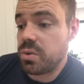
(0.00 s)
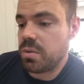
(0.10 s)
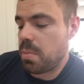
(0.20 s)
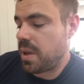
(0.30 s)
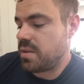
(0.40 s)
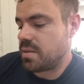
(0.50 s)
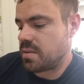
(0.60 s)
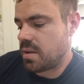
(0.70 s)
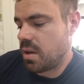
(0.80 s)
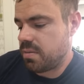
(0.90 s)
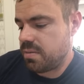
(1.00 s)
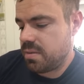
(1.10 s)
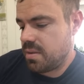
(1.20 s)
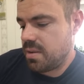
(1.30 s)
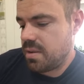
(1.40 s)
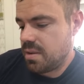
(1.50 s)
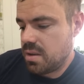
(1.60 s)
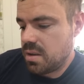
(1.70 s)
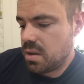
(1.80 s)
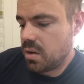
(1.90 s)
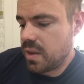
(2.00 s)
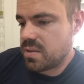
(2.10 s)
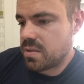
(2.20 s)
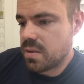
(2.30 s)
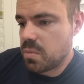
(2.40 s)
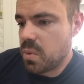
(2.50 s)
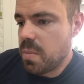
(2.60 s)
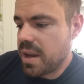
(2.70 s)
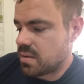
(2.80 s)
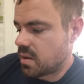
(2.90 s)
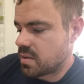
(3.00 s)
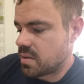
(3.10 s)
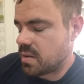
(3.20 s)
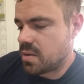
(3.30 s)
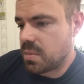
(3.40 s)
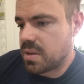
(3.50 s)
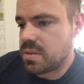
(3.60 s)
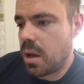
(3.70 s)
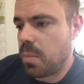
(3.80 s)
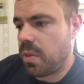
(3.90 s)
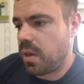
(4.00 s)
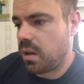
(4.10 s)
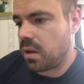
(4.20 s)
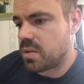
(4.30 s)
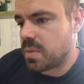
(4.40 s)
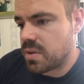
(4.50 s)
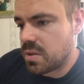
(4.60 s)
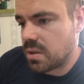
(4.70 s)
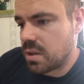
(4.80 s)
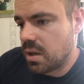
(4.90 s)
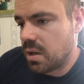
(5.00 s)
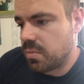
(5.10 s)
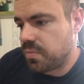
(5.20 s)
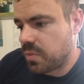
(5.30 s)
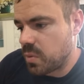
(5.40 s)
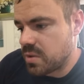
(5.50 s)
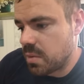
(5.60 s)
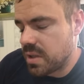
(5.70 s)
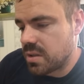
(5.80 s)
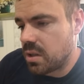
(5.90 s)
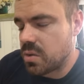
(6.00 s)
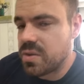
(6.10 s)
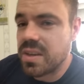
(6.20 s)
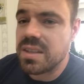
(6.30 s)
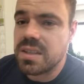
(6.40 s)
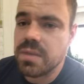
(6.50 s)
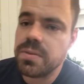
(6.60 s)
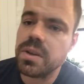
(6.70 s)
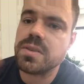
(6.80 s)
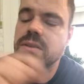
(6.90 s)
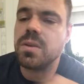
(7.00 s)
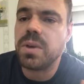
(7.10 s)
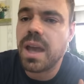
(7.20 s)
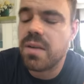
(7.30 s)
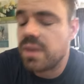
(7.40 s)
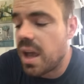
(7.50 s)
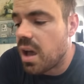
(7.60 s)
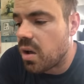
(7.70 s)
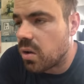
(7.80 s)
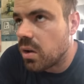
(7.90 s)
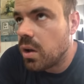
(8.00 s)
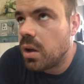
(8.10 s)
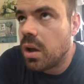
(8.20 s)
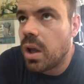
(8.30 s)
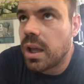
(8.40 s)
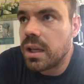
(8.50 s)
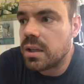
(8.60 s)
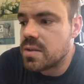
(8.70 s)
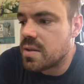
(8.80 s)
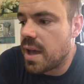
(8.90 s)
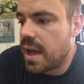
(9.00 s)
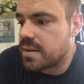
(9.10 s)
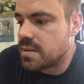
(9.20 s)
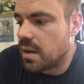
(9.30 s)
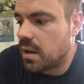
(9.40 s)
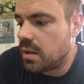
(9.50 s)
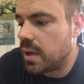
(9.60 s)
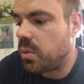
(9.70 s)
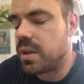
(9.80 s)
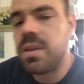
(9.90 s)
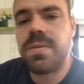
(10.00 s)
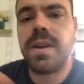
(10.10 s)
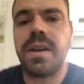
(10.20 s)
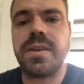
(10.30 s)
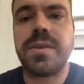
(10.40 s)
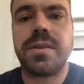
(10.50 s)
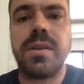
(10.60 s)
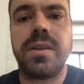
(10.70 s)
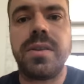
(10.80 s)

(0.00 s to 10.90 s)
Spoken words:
repeats itself, you know, then we may start to see some of the same thing, especially with some of these clones. The difference that we have now is that like with ETH Phoenix, you can